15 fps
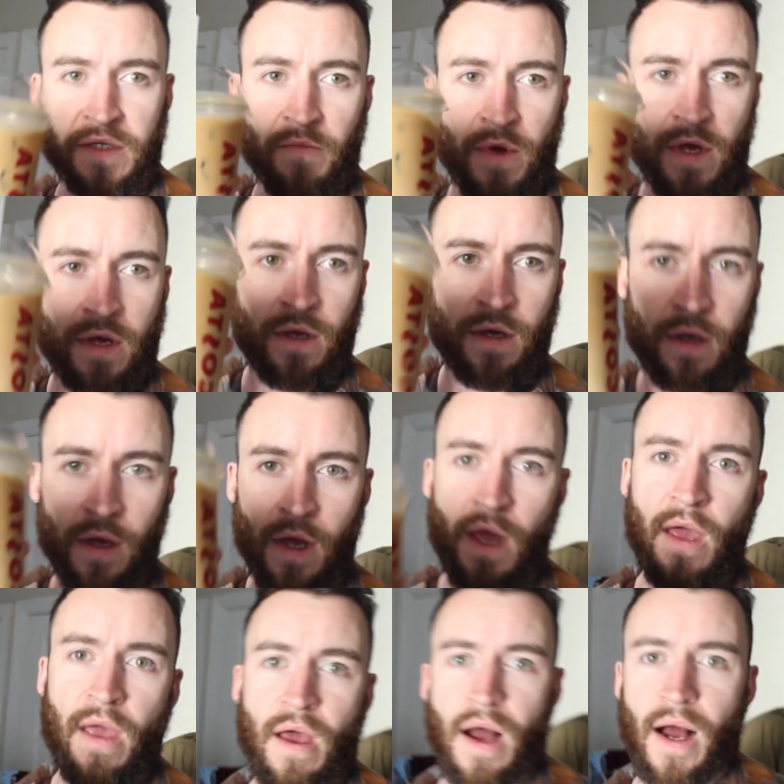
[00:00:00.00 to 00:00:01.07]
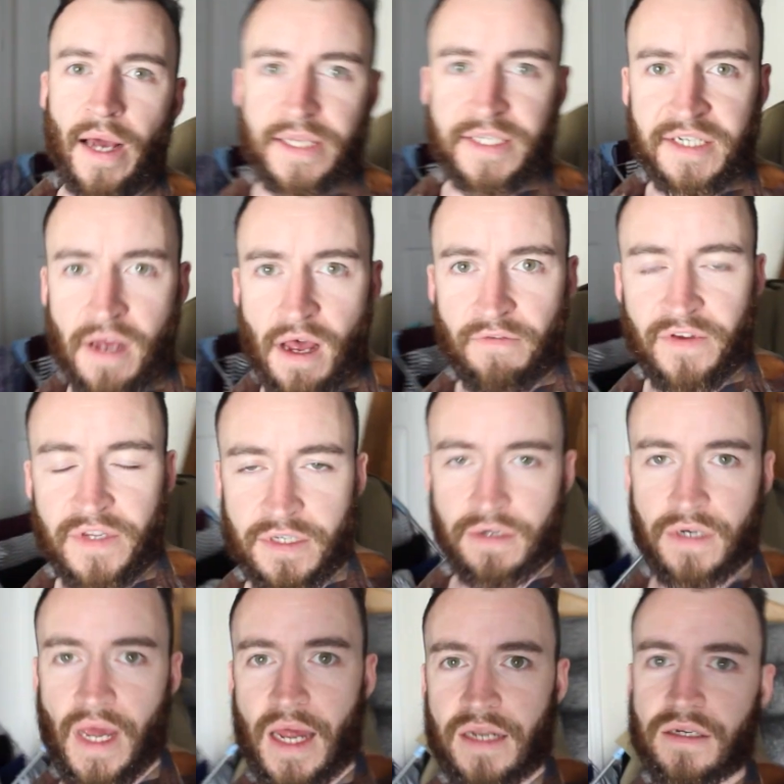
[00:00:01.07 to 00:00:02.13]
some iced coffee, so
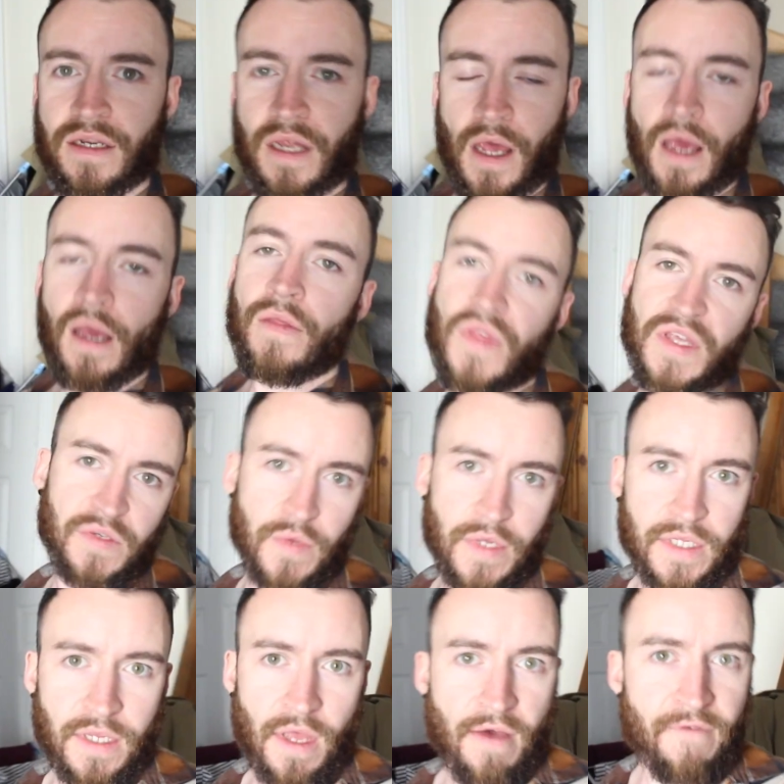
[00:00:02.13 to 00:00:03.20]
I'm gonna edit this week's